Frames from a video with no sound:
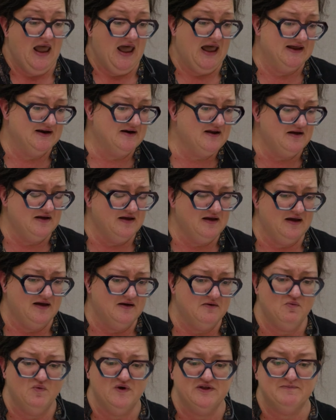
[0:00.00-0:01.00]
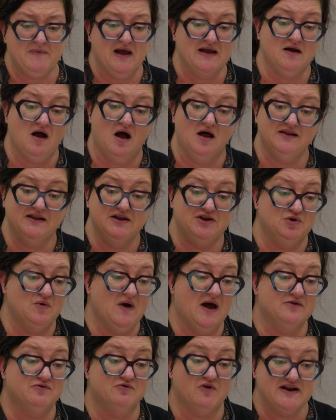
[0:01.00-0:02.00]
And with my colleague
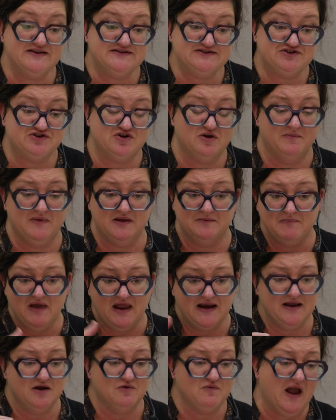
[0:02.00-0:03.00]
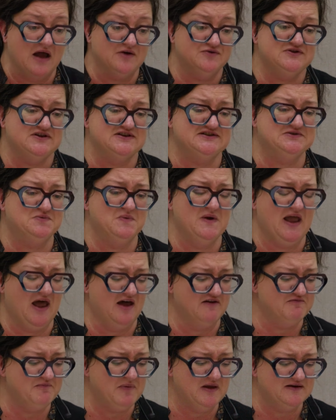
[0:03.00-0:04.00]
Johan Redström and many around us, we
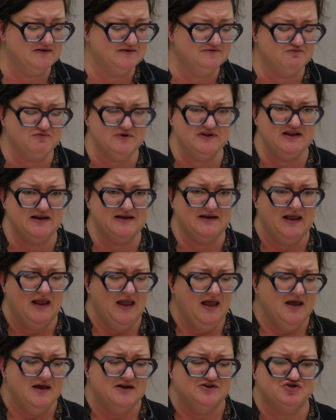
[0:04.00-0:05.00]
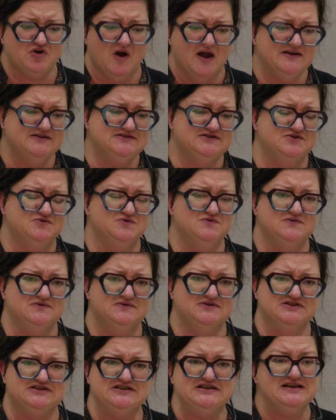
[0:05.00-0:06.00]
have been really trying to
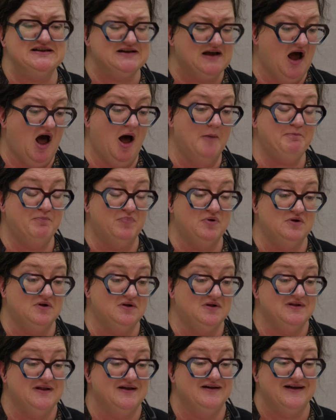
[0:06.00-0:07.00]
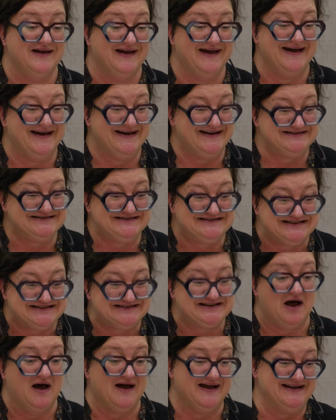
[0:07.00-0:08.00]
decouple
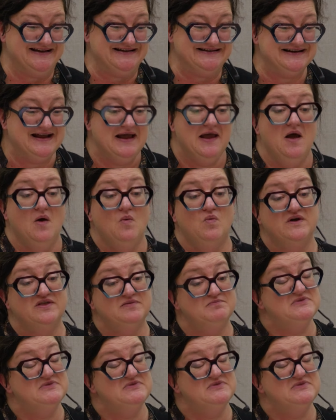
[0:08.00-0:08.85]
design with